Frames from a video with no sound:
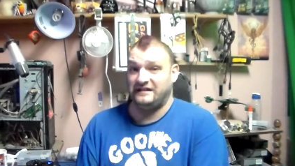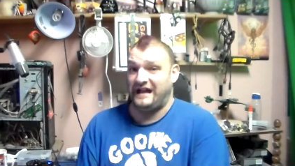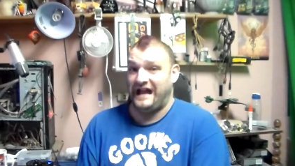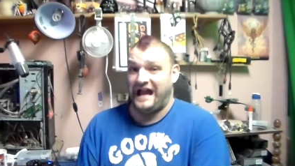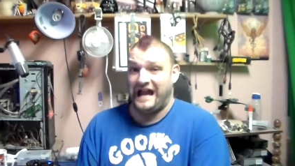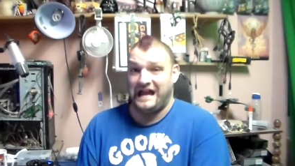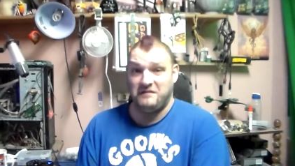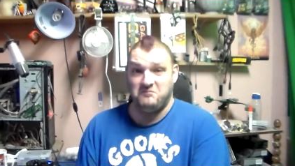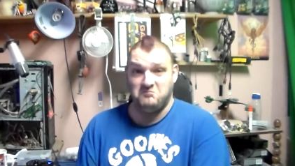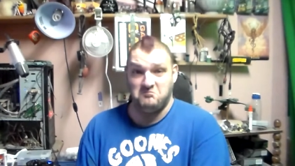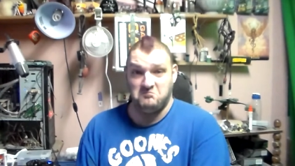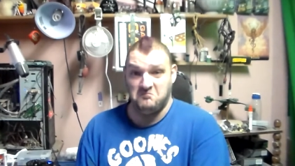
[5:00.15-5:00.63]

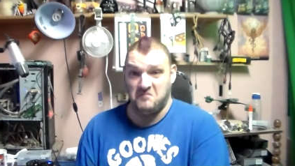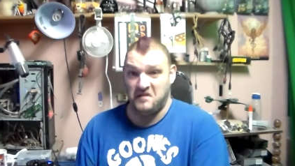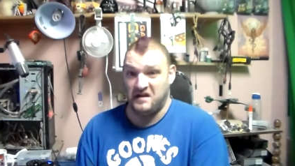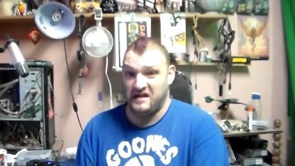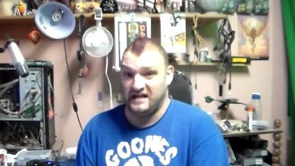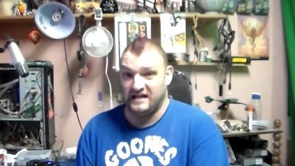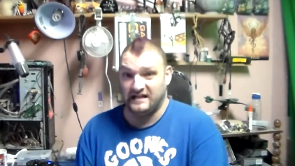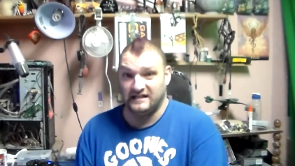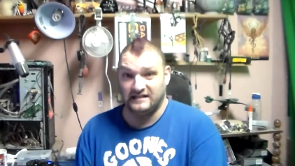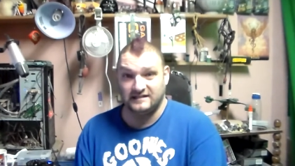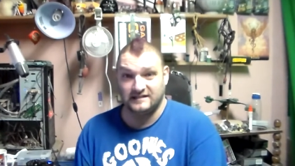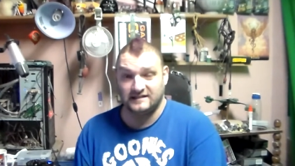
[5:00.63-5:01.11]
eight
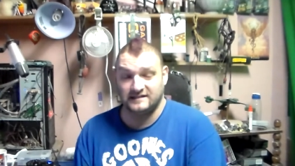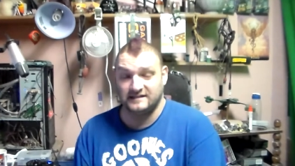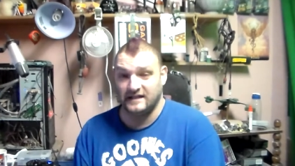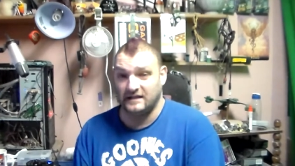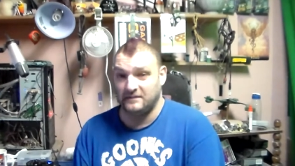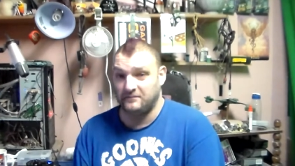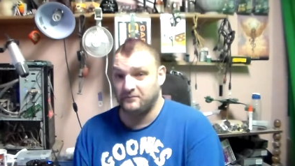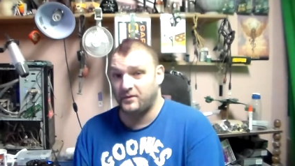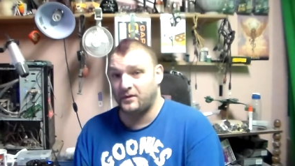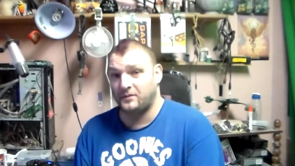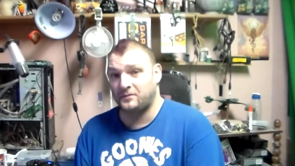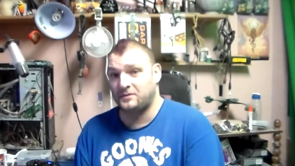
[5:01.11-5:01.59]
minutes
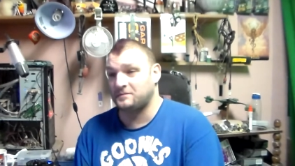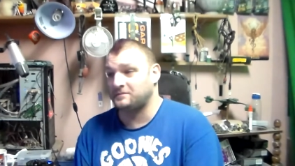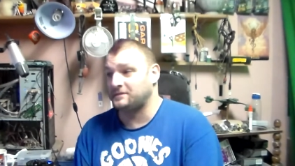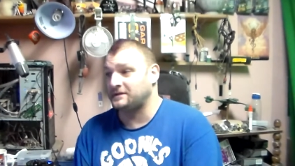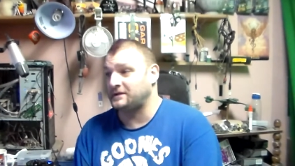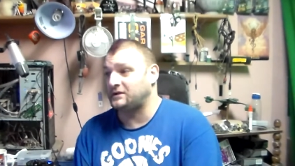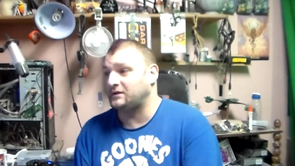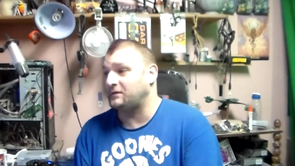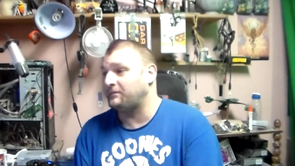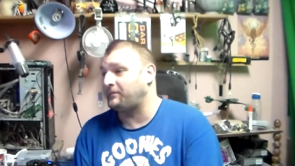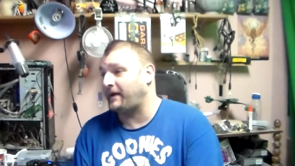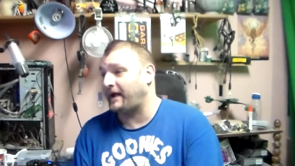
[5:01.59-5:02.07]
and probably
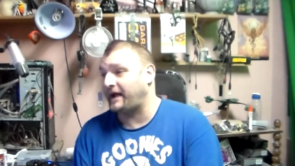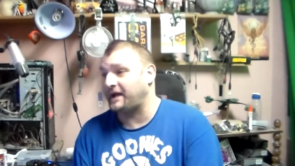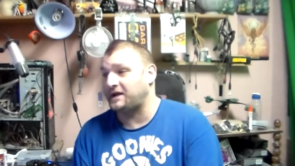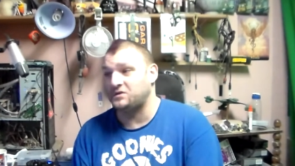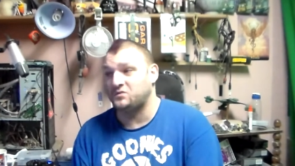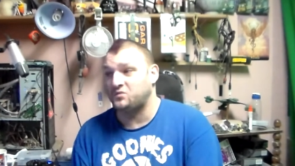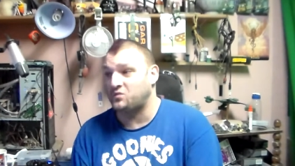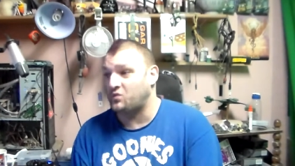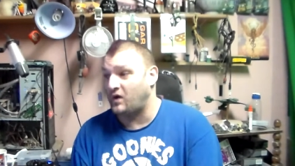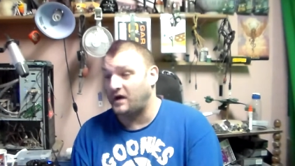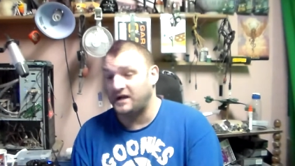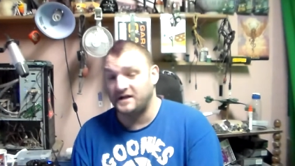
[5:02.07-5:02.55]
got paid
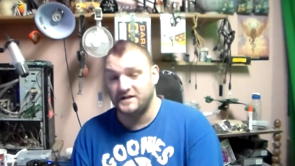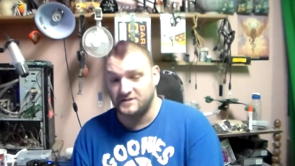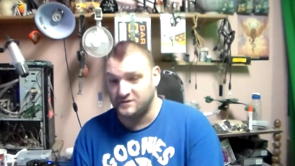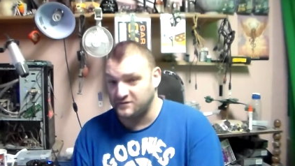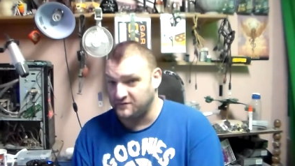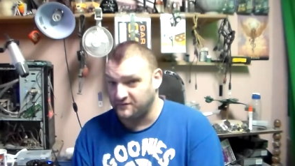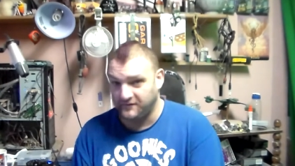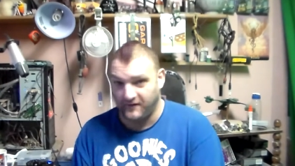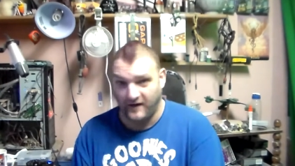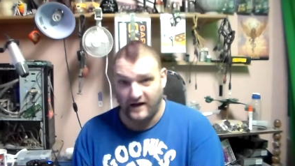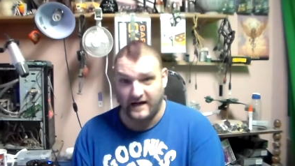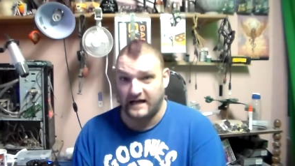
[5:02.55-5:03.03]
way too
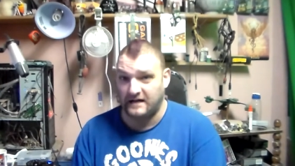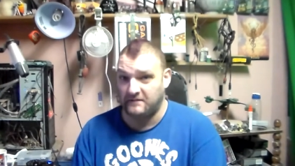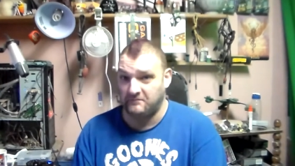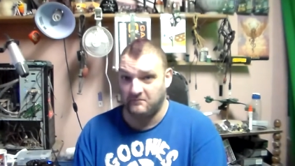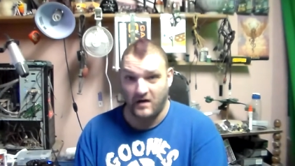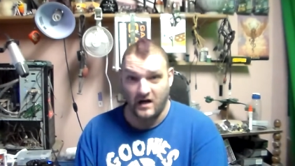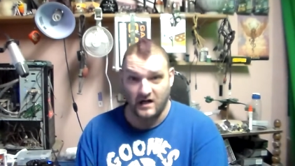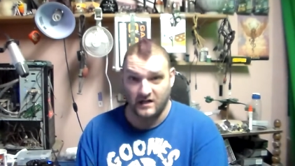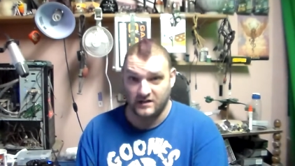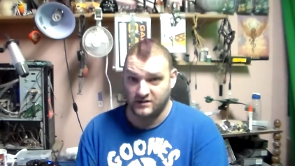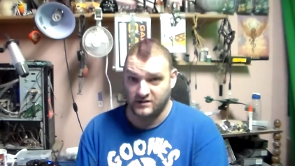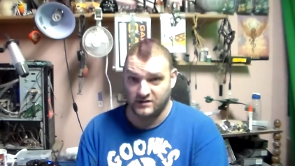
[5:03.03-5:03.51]
fucking
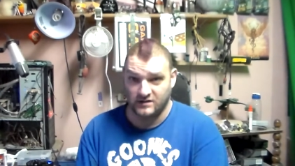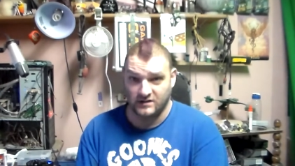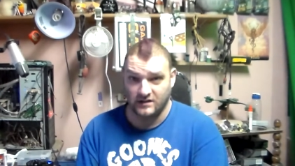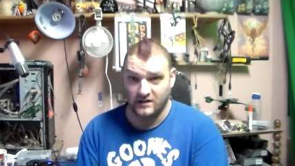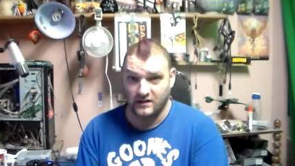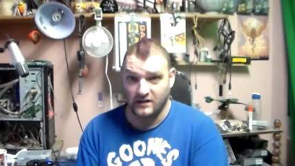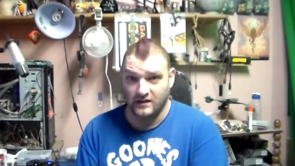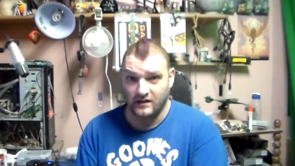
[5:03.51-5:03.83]
much